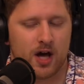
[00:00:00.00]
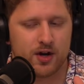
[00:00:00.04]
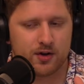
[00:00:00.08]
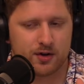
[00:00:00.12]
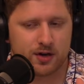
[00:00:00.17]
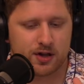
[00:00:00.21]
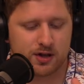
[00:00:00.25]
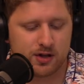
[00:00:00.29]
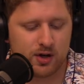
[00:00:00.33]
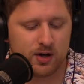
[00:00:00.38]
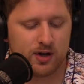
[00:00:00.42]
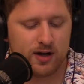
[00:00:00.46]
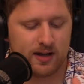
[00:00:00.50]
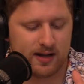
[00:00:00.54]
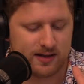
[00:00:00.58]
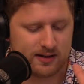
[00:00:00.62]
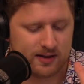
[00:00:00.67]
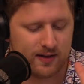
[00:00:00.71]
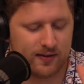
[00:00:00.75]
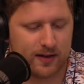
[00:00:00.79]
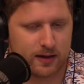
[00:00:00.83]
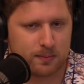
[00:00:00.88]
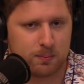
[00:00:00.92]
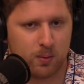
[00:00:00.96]
understood
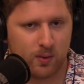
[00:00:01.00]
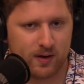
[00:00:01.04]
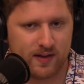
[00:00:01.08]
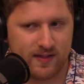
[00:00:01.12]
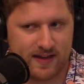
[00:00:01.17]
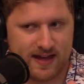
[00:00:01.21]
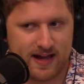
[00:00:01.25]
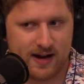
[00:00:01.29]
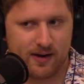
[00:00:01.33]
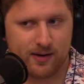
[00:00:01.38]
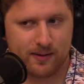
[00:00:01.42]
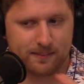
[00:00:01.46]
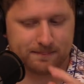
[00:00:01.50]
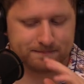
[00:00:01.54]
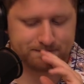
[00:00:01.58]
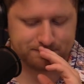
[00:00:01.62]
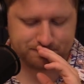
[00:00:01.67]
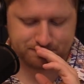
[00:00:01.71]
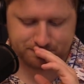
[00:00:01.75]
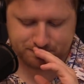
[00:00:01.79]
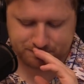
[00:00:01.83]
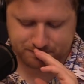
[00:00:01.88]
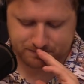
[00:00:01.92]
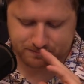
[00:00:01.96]
to this point of the year
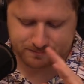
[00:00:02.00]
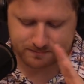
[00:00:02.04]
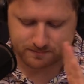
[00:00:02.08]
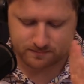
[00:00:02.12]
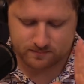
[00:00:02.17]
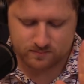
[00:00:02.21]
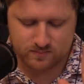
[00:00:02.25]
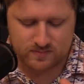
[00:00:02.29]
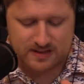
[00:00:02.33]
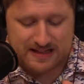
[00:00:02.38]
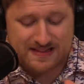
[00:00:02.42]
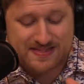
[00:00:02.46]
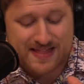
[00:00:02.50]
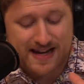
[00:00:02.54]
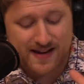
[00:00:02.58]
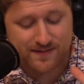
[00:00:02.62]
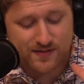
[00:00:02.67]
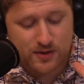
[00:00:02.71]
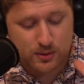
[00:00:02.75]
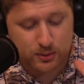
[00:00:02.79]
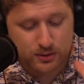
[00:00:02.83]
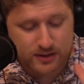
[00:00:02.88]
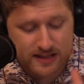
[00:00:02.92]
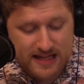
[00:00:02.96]
that
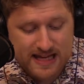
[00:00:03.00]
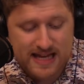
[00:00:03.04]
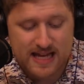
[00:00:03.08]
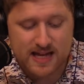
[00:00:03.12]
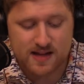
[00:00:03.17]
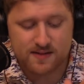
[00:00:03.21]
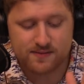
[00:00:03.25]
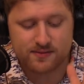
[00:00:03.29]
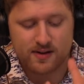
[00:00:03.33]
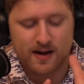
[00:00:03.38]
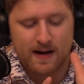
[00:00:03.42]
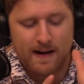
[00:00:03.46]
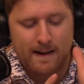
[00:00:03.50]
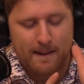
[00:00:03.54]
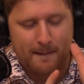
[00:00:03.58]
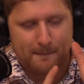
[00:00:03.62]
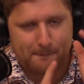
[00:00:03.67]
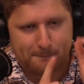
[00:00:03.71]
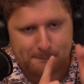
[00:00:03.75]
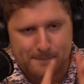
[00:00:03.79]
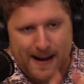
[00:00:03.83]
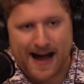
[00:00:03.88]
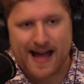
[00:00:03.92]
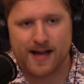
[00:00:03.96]
if you leave
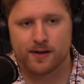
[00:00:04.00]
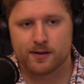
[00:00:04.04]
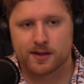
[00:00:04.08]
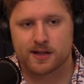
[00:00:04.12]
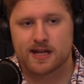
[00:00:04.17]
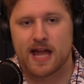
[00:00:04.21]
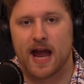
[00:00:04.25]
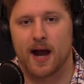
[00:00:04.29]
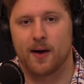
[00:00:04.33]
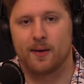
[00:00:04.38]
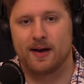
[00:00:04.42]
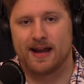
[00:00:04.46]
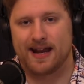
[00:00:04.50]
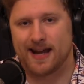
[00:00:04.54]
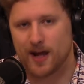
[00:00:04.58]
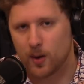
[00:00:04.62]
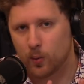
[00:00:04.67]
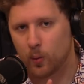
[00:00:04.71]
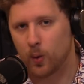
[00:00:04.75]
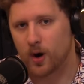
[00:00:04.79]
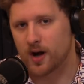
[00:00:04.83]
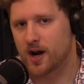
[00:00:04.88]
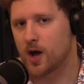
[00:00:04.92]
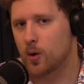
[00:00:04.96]
Myles Garrett in a
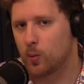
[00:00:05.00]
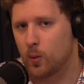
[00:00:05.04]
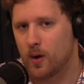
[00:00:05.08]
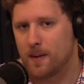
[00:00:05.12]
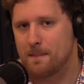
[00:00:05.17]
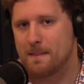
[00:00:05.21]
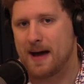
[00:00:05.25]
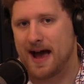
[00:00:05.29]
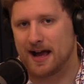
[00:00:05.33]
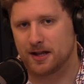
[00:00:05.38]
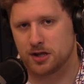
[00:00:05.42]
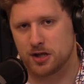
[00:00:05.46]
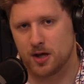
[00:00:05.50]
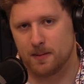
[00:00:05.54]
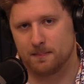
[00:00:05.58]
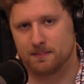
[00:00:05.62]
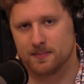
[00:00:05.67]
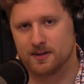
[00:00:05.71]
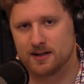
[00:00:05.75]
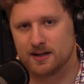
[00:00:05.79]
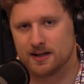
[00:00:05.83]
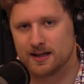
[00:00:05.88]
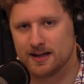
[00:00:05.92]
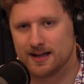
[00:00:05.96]
one-on-one matchup,
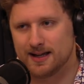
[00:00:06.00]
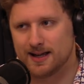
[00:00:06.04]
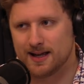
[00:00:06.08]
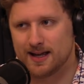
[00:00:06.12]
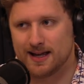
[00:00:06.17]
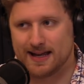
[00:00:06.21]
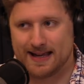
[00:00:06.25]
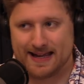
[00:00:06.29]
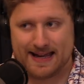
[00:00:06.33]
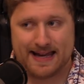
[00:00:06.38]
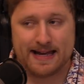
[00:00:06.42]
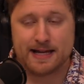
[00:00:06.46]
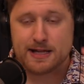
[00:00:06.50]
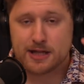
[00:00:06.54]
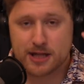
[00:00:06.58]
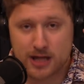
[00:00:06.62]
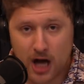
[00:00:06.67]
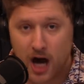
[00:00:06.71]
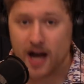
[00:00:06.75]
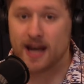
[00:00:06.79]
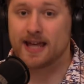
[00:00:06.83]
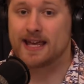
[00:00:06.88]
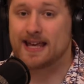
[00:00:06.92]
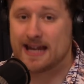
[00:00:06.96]
he's
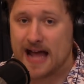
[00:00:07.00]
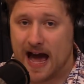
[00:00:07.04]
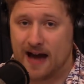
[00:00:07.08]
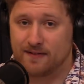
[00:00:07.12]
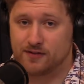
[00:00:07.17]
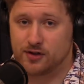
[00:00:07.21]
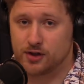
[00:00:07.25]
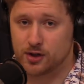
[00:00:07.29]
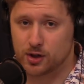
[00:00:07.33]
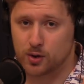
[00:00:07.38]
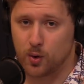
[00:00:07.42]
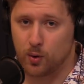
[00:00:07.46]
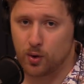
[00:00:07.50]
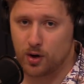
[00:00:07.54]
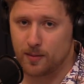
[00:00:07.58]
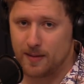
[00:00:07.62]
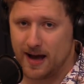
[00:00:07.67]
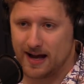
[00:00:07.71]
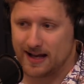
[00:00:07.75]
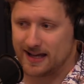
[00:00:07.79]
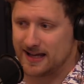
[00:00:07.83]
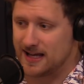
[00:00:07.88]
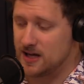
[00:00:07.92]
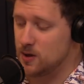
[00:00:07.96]
going to get after your
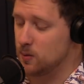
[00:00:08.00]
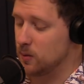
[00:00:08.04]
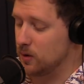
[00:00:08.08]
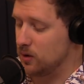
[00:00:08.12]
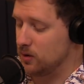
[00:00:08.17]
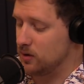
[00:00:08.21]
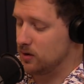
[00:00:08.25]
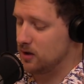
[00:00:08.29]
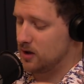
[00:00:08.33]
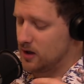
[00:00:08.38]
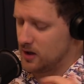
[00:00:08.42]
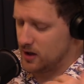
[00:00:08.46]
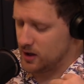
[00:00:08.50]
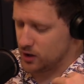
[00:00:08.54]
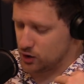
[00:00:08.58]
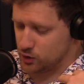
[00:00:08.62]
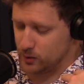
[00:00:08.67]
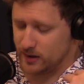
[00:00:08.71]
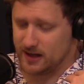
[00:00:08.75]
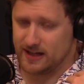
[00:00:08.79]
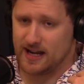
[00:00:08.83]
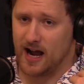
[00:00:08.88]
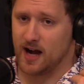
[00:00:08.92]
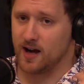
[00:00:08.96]
quarterback. He will
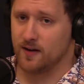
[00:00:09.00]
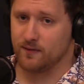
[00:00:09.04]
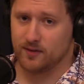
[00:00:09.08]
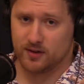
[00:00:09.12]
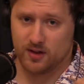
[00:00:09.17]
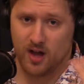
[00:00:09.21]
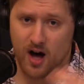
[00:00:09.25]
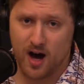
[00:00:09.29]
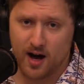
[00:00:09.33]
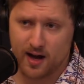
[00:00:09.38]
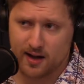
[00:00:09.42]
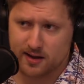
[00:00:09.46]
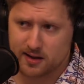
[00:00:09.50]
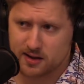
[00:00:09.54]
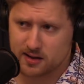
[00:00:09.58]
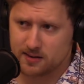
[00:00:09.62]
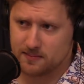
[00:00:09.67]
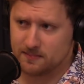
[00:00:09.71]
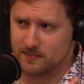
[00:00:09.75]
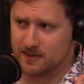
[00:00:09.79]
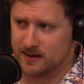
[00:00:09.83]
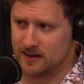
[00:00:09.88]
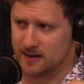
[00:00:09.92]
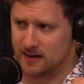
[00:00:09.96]
create a tackle for
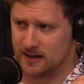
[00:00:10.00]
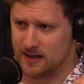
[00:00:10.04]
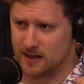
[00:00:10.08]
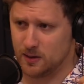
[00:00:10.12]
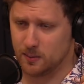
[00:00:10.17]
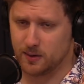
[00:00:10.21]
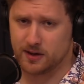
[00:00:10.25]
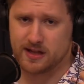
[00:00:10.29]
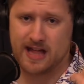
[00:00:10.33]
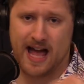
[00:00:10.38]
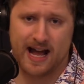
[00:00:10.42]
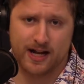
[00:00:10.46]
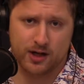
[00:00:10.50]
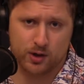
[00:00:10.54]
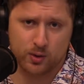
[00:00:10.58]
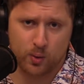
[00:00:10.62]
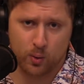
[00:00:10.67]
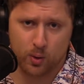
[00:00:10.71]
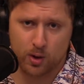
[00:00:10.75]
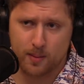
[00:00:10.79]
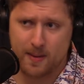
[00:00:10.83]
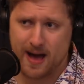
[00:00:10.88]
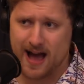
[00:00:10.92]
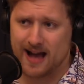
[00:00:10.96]
loss. He will sack your
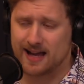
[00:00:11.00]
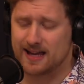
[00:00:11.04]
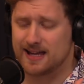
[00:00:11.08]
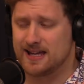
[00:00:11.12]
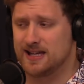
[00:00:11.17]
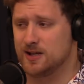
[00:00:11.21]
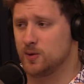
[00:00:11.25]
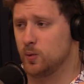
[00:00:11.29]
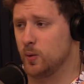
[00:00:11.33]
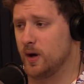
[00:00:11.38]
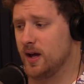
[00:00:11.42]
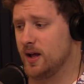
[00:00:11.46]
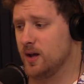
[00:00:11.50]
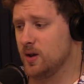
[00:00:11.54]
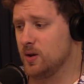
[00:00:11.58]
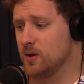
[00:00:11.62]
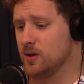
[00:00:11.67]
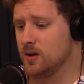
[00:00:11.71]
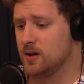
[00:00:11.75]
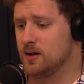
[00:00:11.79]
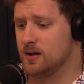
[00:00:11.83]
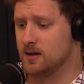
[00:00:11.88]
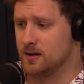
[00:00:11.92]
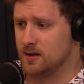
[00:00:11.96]
quarterback. He
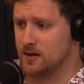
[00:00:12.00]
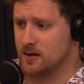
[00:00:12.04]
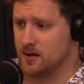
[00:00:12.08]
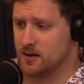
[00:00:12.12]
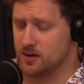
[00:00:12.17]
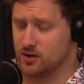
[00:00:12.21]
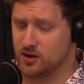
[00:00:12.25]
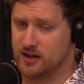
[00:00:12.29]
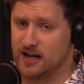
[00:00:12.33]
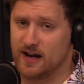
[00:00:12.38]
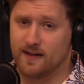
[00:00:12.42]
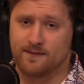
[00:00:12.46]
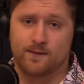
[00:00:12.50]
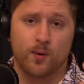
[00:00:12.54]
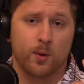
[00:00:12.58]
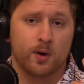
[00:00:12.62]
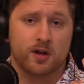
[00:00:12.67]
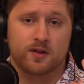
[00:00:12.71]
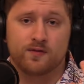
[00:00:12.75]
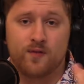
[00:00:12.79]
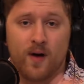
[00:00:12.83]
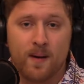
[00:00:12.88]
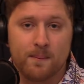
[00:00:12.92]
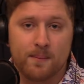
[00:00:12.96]
will get a
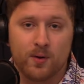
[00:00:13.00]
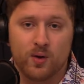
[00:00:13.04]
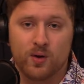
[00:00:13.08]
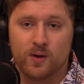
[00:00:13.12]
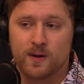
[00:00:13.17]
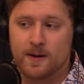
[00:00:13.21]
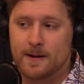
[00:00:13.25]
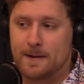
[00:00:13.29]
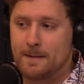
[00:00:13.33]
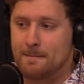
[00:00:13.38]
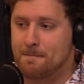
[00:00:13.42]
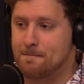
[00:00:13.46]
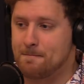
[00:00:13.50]
forced fumble.